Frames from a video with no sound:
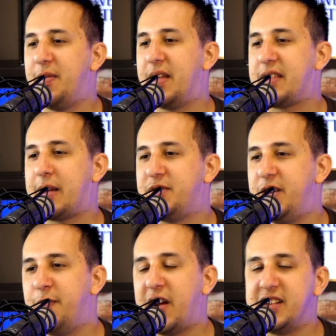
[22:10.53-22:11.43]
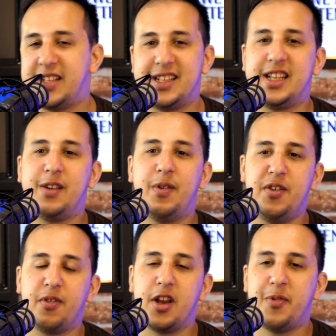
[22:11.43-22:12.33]
that's absolutely fantastic when you're
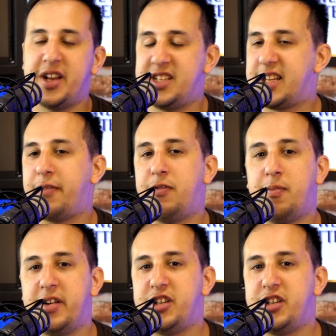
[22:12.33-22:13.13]
going away to Stamford Bridge.